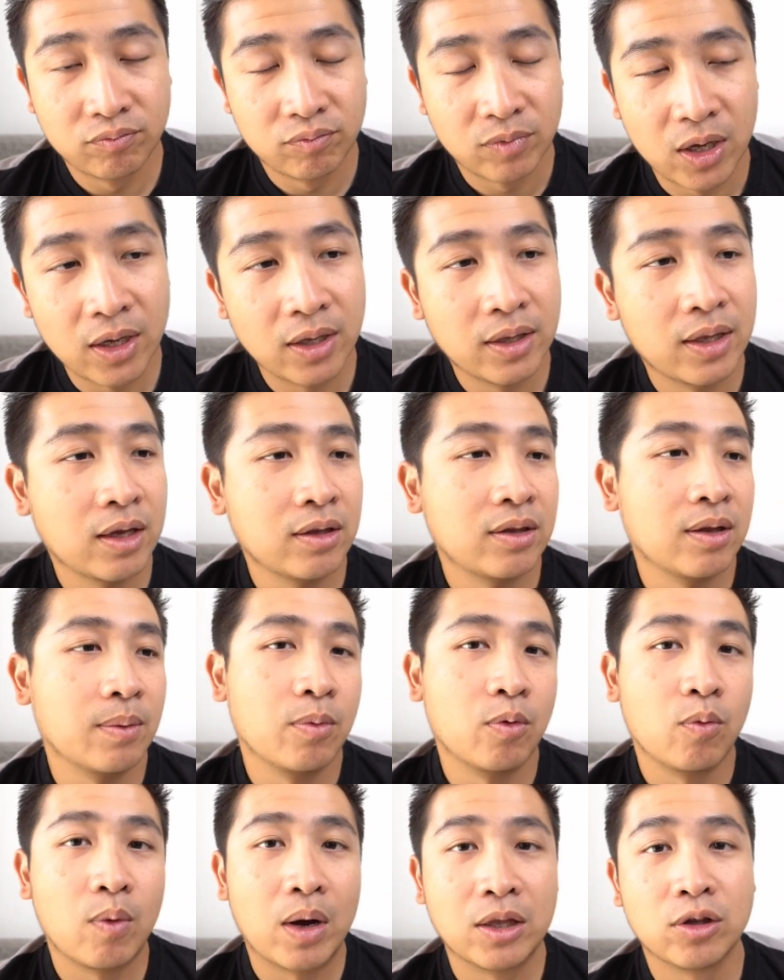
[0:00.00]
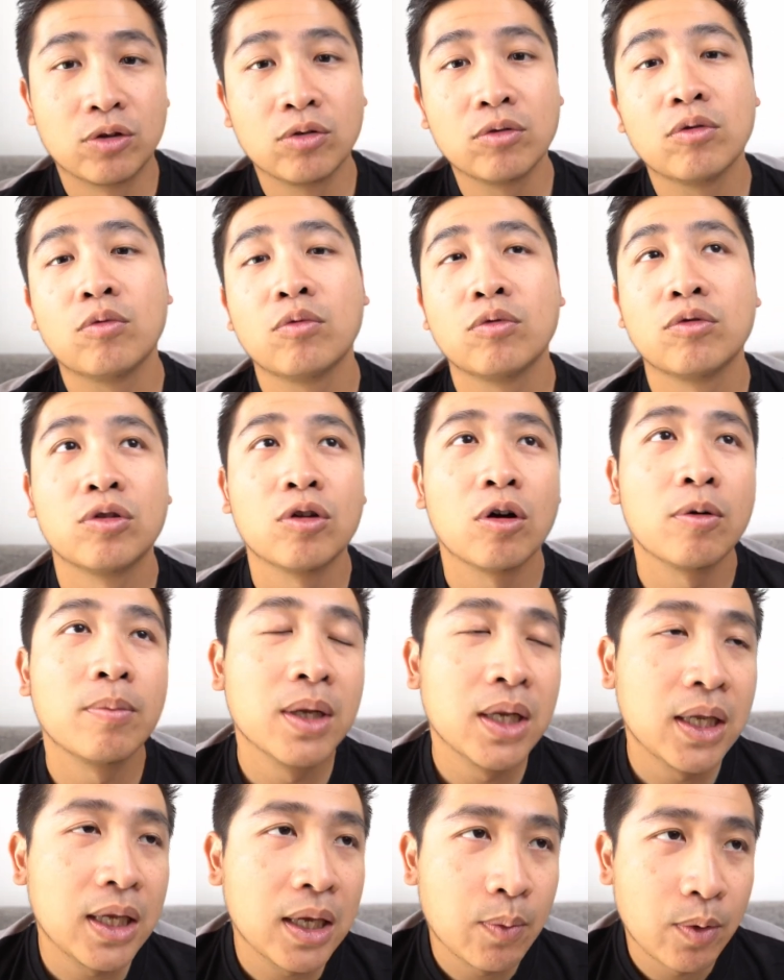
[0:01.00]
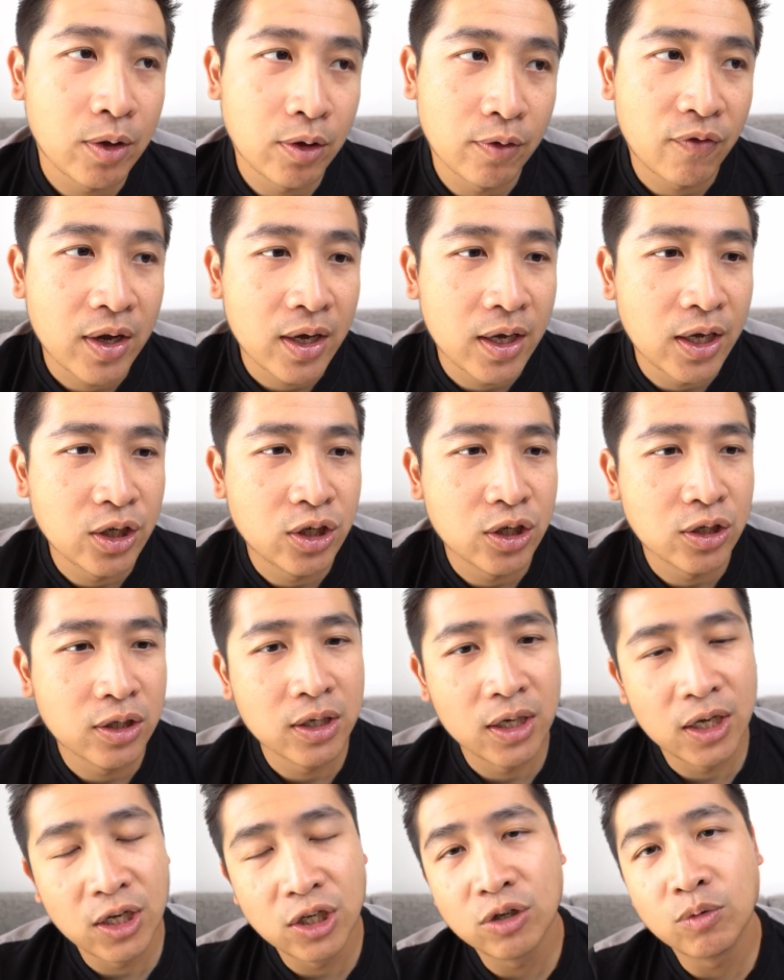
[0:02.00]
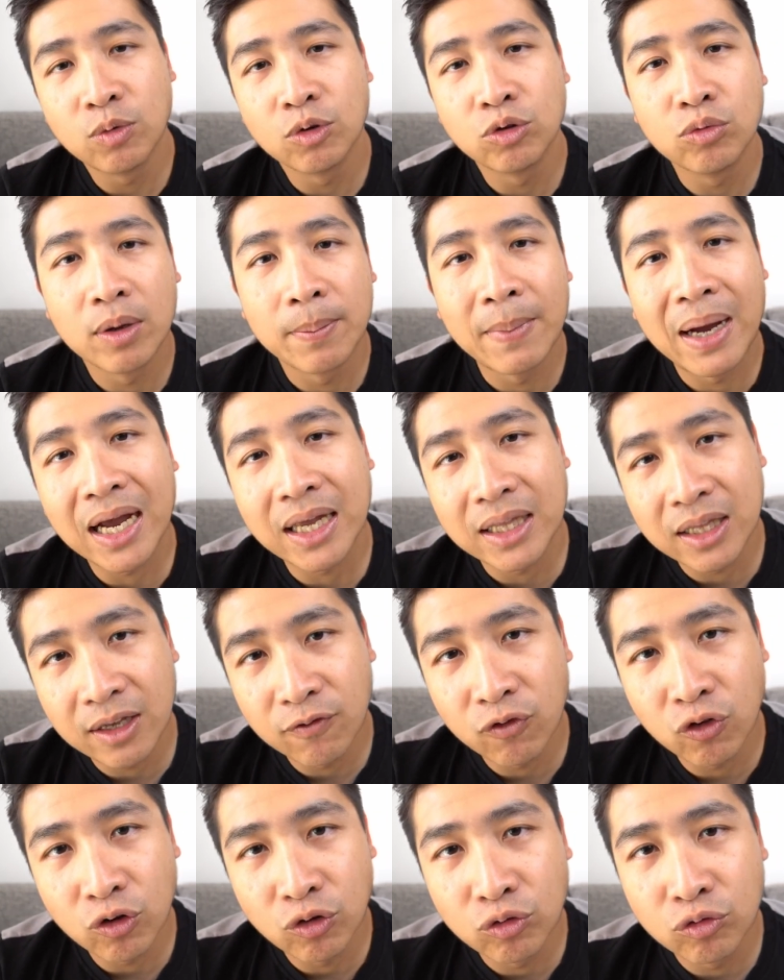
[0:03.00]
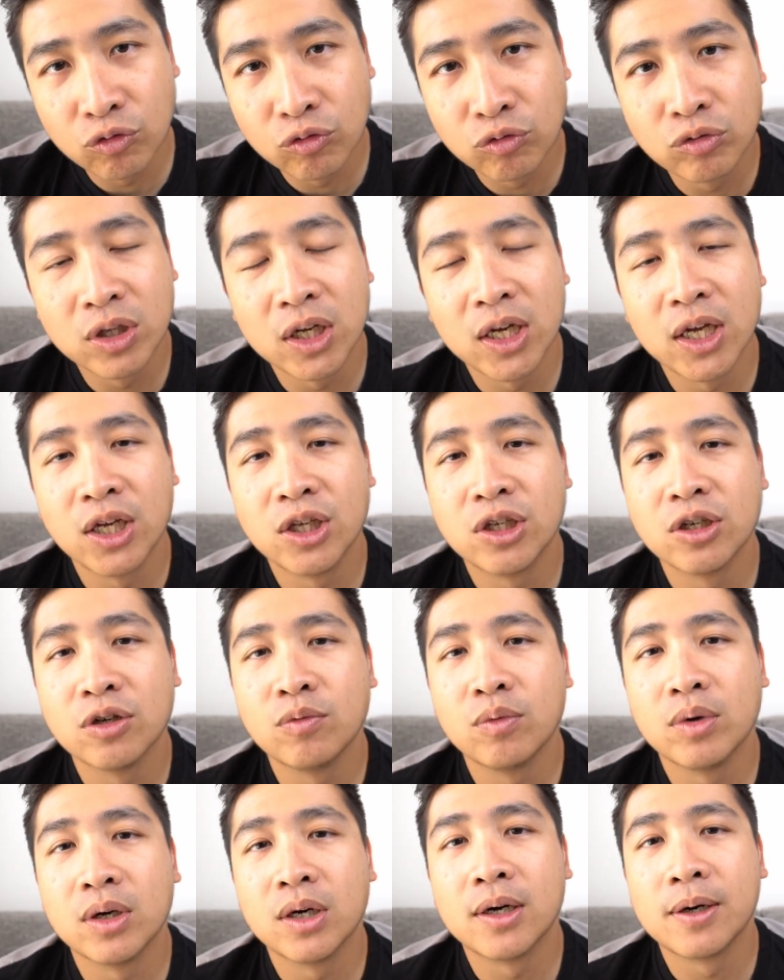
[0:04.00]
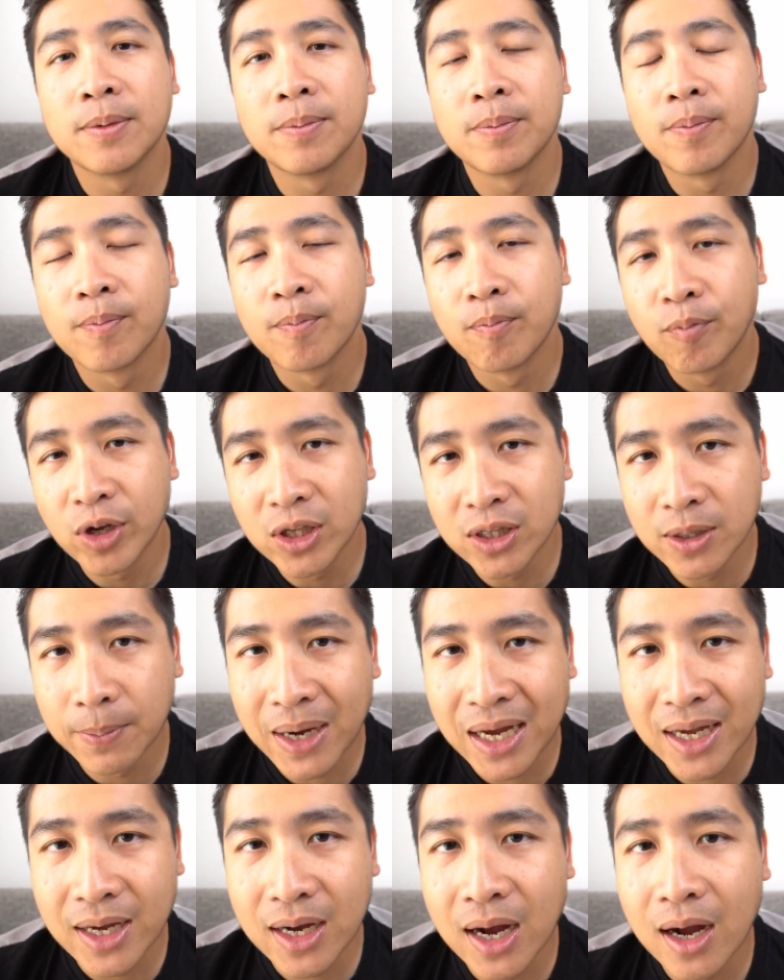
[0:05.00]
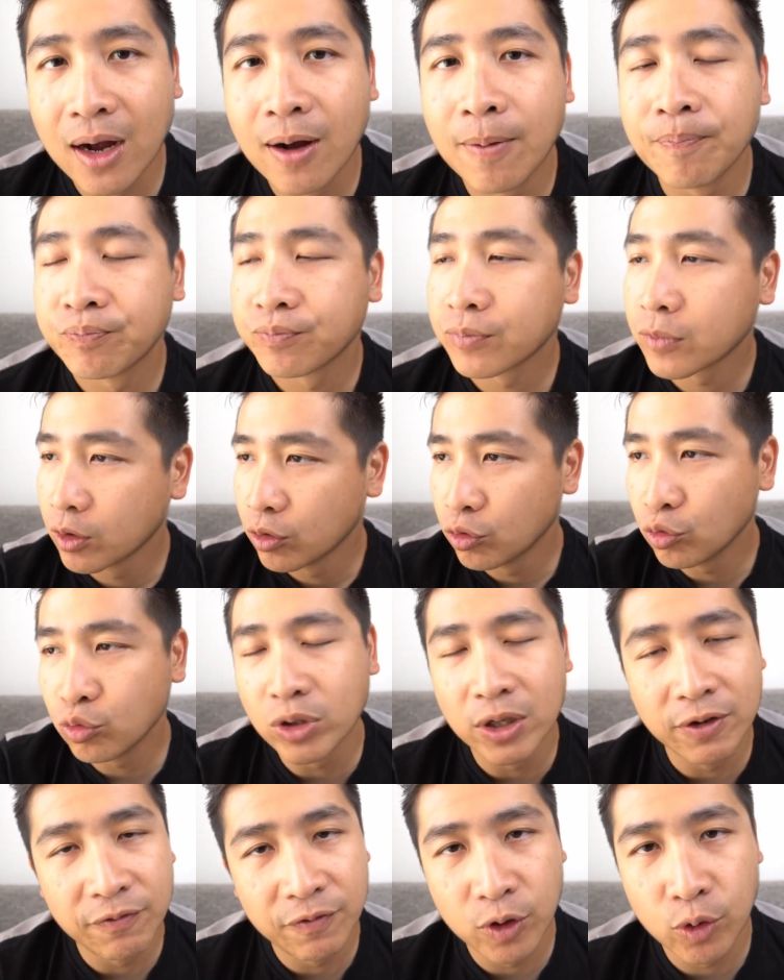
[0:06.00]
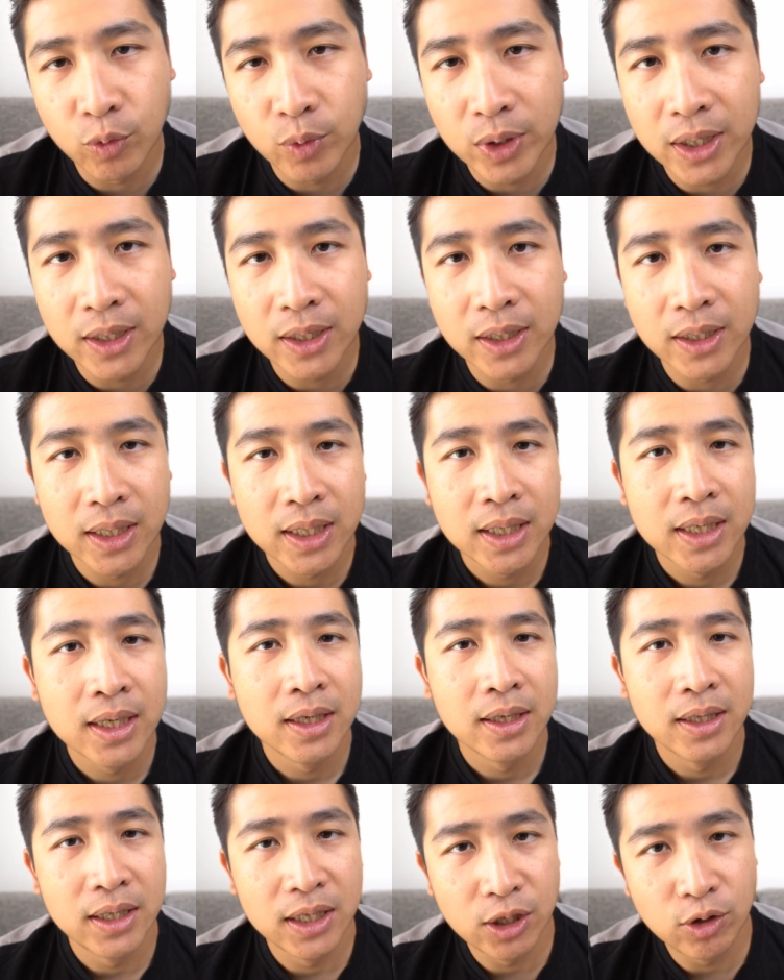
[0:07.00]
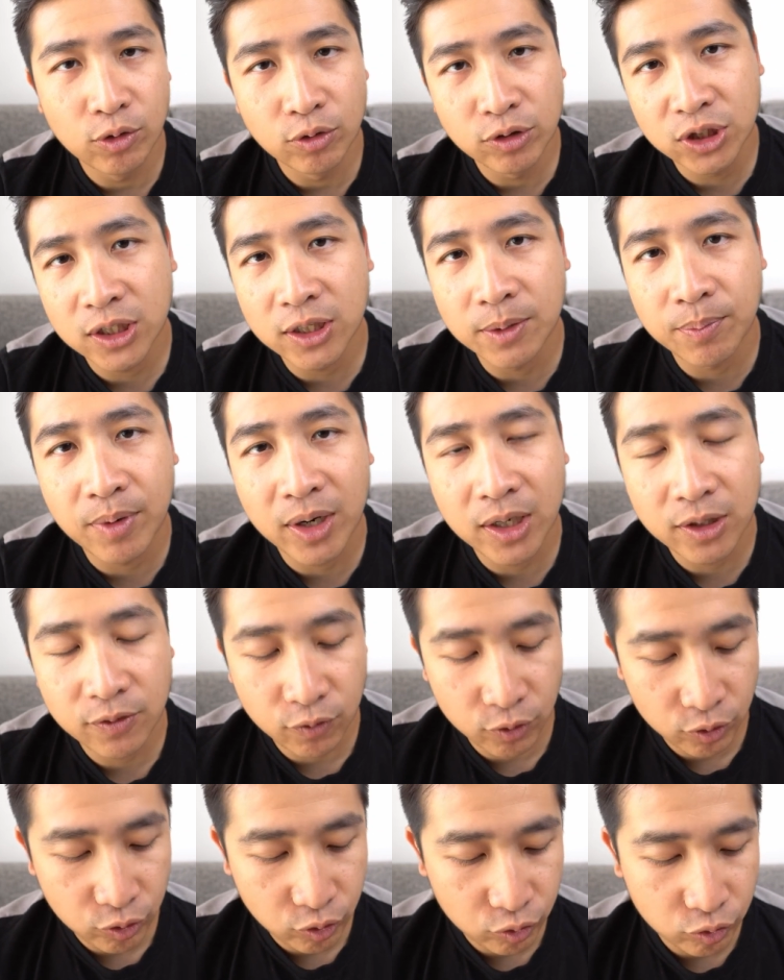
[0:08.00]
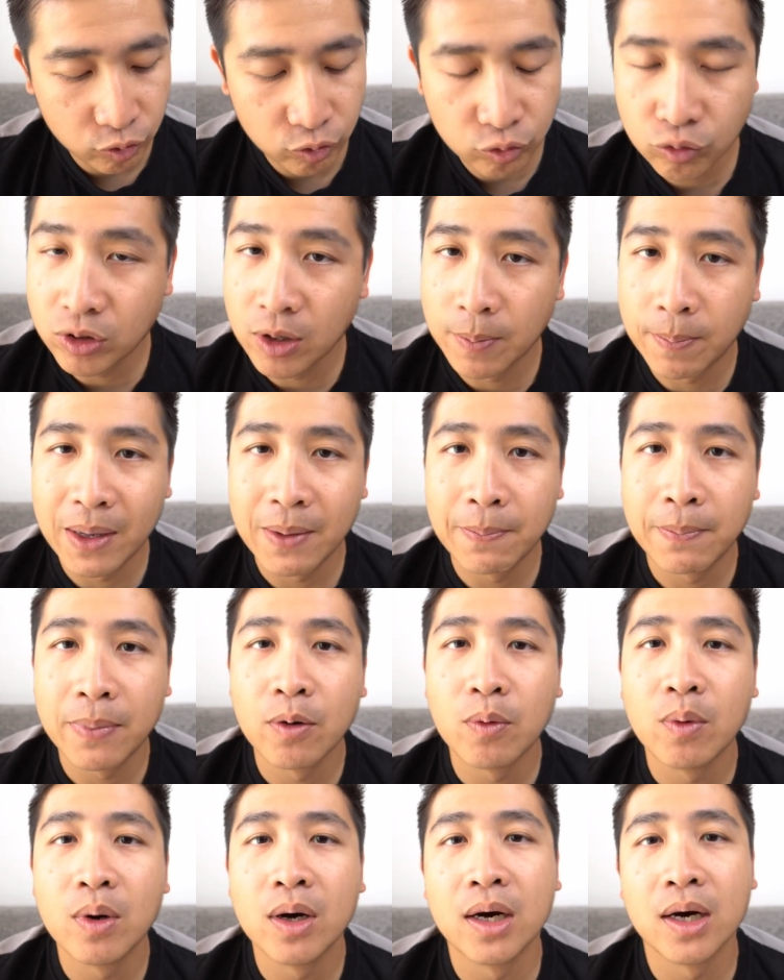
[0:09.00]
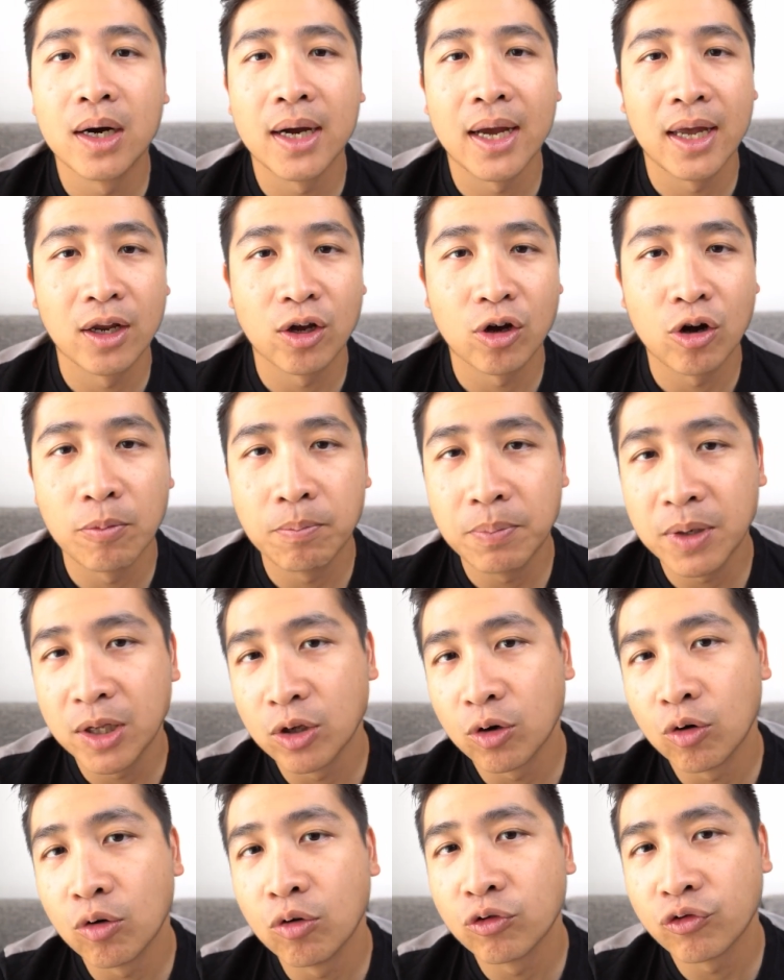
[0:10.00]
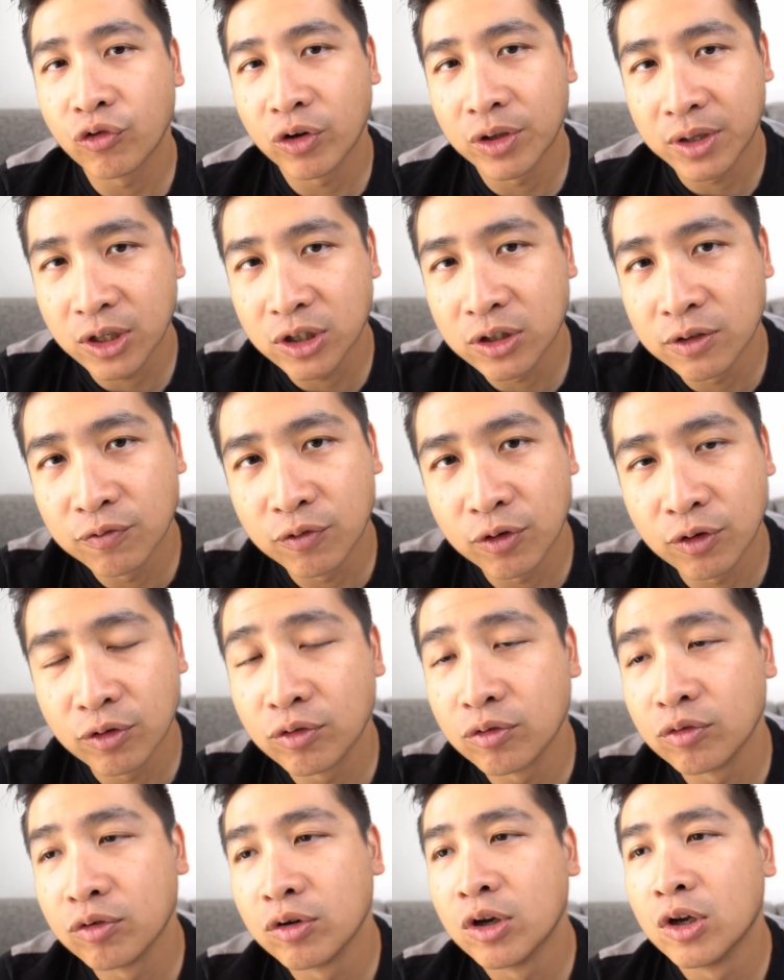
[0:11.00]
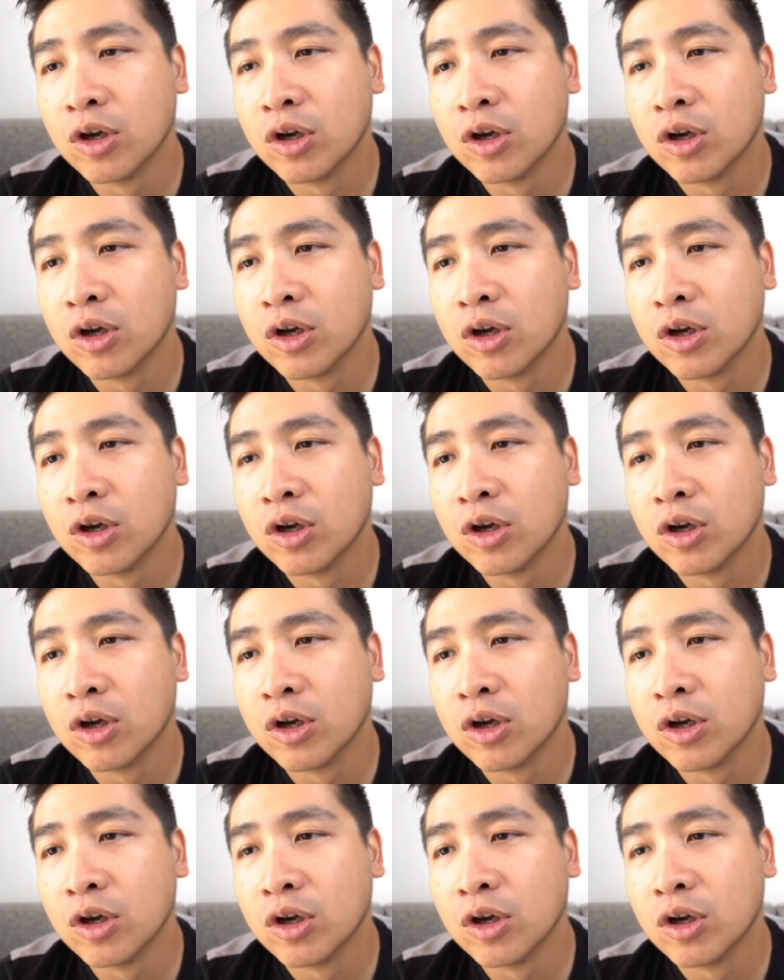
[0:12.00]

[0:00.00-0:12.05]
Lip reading: Okay, that's number 1. So normally when you find an agent, the agent will do a marketing for you. The agent will bring the buyer up, do the viewing, negotiate the price for you, do the paperwork, and complete the whole transaction for you.